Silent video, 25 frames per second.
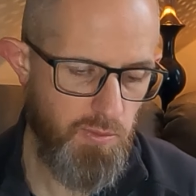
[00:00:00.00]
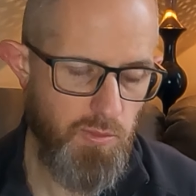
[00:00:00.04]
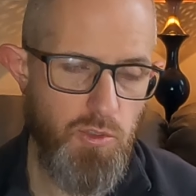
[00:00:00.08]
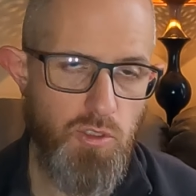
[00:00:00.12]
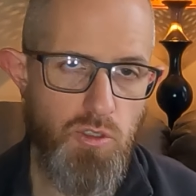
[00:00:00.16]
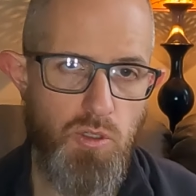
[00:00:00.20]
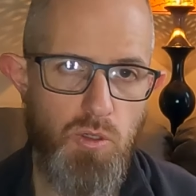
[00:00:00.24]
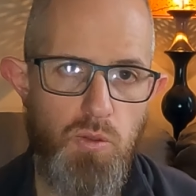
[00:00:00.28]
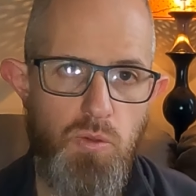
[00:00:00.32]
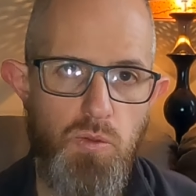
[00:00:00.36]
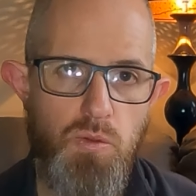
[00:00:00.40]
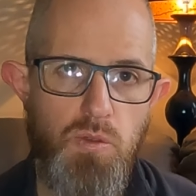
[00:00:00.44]

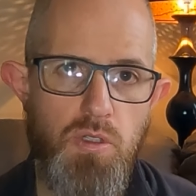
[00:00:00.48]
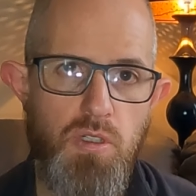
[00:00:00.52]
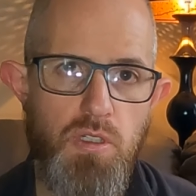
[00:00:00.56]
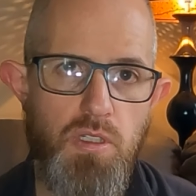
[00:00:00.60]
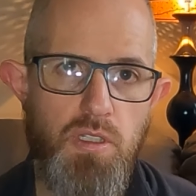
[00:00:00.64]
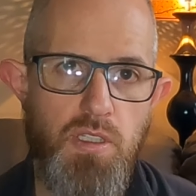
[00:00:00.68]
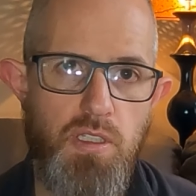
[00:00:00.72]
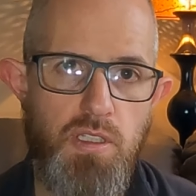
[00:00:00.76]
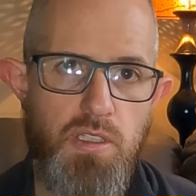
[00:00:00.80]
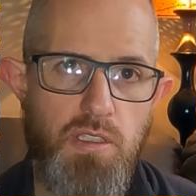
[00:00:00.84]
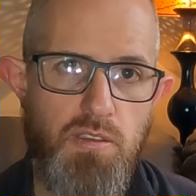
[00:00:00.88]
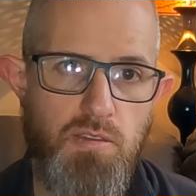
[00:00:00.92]
So
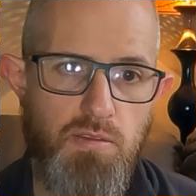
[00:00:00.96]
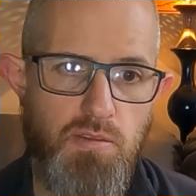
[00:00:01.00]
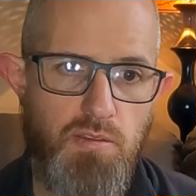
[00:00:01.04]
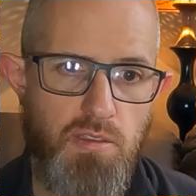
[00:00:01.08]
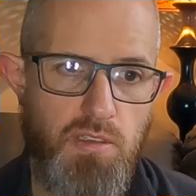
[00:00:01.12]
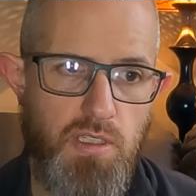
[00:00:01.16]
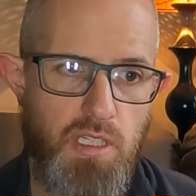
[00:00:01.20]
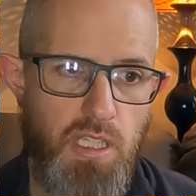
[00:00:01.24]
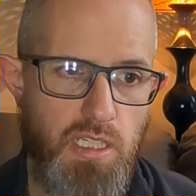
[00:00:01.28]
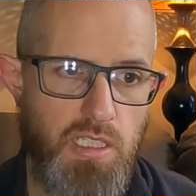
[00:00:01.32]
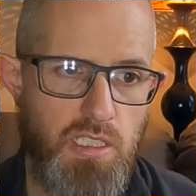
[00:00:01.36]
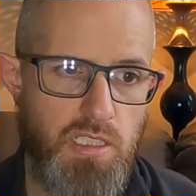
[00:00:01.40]

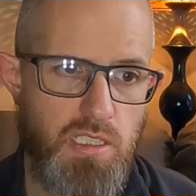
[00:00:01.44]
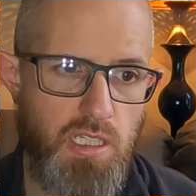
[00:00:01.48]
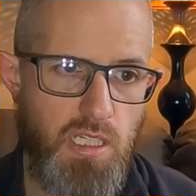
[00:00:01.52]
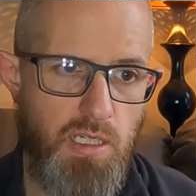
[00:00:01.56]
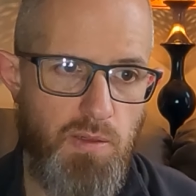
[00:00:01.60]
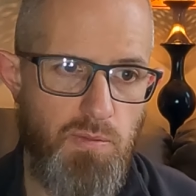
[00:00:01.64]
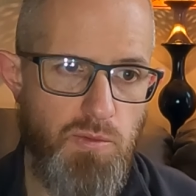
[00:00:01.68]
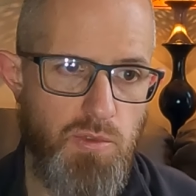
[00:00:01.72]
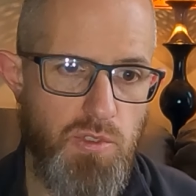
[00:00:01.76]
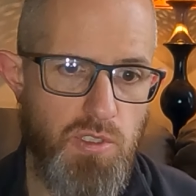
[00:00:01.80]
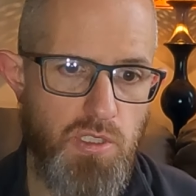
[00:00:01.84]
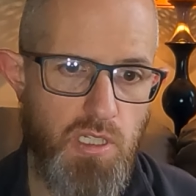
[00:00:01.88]
this
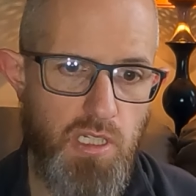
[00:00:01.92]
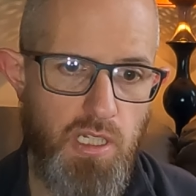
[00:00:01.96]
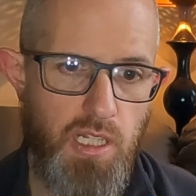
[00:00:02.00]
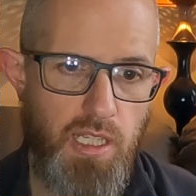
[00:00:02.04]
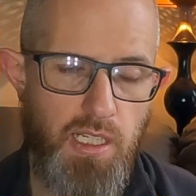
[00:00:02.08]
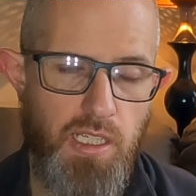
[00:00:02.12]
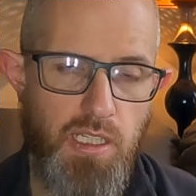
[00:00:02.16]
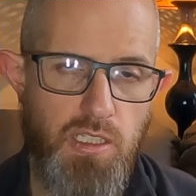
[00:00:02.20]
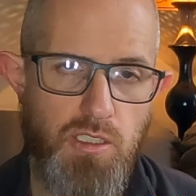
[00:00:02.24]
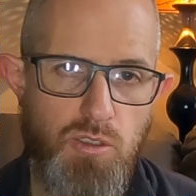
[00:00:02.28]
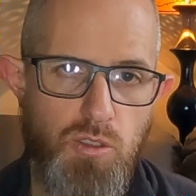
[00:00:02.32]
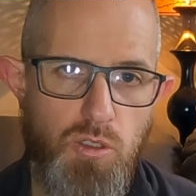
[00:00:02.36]
seems
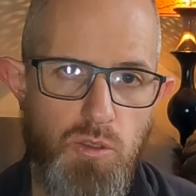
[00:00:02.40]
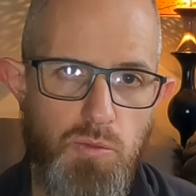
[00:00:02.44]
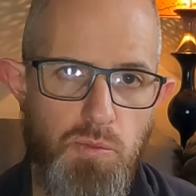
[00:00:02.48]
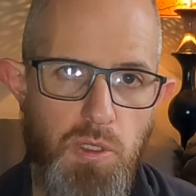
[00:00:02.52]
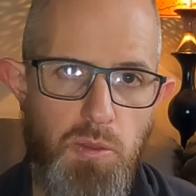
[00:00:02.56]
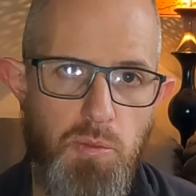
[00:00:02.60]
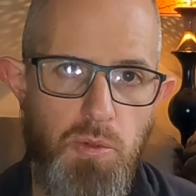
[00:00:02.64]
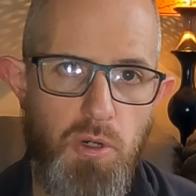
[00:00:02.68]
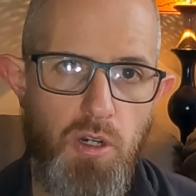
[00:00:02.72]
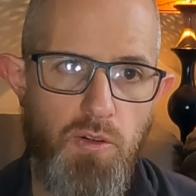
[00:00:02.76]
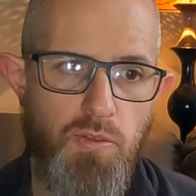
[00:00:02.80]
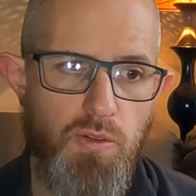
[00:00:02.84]
like it's going
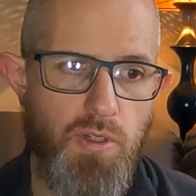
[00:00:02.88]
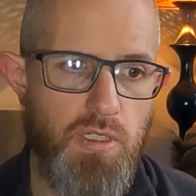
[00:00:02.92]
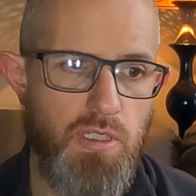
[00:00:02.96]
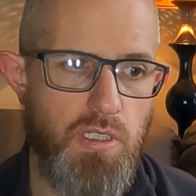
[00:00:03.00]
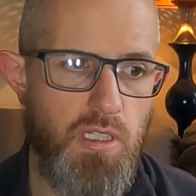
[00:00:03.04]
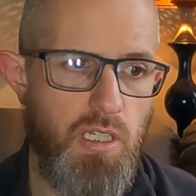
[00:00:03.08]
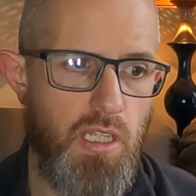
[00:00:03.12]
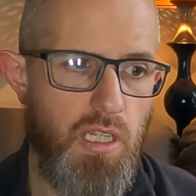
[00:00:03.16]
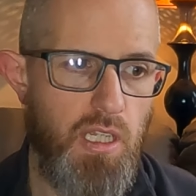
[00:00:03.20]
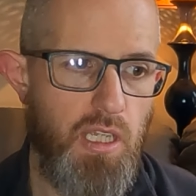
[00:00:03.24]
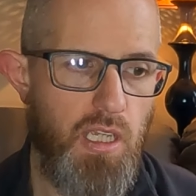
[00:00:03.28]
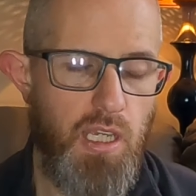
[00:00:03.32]
to be perfect.